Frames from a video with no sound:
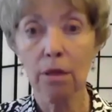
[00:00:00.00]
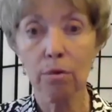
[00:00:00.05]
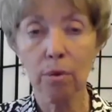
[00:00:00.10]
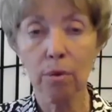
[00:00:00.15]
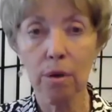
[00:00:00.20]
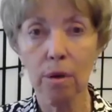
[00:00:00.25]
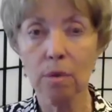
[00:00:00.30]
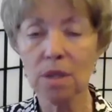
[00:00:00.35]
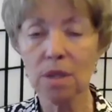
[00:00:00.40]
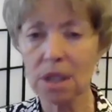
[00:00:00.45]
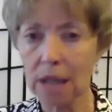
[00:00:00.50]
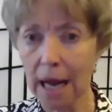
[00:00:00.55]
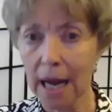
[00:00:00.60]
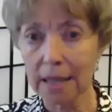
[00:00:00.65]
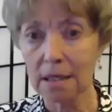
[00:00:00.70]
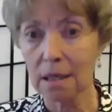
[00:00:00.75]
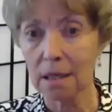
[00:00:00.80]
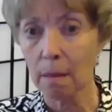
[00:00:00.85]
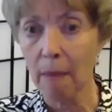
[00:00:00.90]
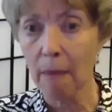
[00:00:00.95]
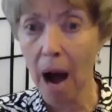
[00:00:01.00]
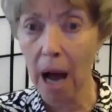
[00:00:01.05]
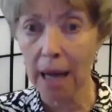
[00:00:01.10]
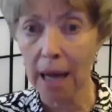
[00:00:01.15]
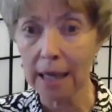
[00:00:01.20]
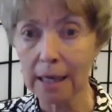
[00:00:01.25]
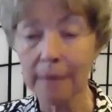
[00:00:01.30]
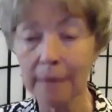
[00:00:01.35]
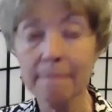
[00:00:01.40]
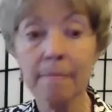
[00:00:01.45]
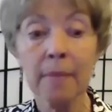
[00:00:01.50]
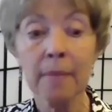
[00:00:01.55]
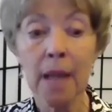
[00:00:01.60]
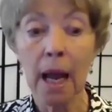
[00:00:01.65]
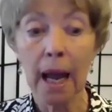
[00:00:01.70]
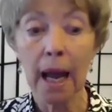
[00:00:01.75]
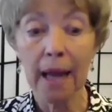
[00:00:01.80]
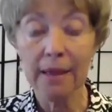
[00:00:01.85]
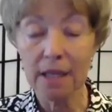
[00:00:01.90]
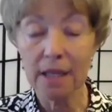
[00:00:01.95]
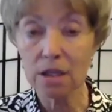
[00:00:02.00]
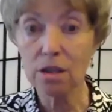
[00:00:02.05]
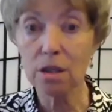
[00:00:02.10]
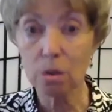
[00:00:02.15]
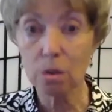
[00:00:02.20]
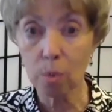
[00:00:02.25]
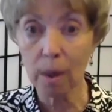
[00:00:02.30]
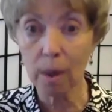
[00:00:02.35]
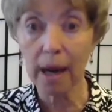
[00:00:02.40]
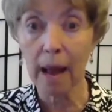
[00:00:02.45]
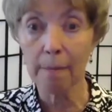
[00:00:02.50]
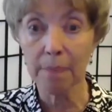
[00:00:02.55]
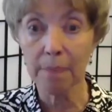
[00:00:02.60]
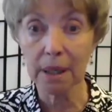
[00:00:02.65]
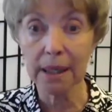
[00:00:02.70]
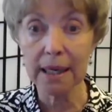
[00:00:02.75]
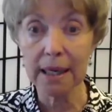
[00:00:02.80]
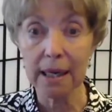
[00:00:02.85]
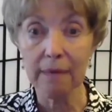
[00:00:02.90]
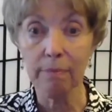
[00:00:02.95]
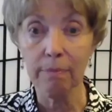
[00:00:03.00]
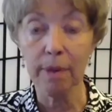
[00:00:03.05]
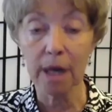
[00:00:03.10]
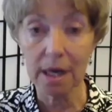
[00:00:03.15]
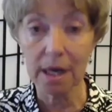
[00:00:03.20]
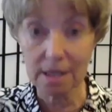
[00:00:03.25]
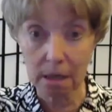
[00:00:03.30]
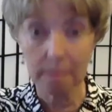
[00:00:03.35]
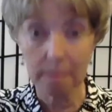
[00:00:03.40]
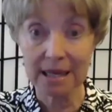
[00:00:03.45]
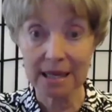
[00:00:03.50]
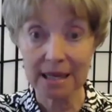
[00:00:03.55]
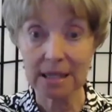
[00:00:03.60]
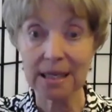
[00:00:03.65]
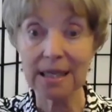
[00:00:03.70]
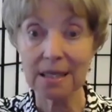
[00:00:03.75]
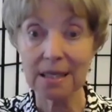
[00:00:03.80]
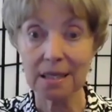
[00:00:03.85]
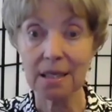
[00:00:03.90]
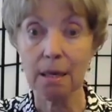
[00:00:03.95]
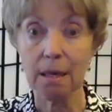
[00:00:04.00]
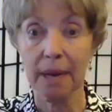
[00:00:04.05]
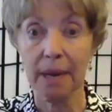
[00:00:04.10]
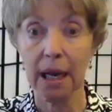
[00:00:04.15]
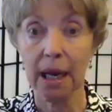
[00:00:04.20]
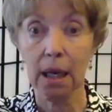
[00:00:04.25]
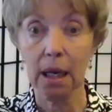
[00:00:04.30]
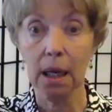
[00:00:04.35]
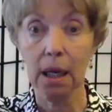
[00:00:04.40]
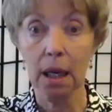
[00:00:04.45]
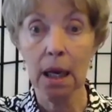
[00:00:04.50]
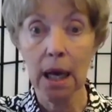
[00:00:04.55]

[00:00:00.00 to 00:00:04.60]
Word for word: through science of mind and this is what I believe because it makes sense to me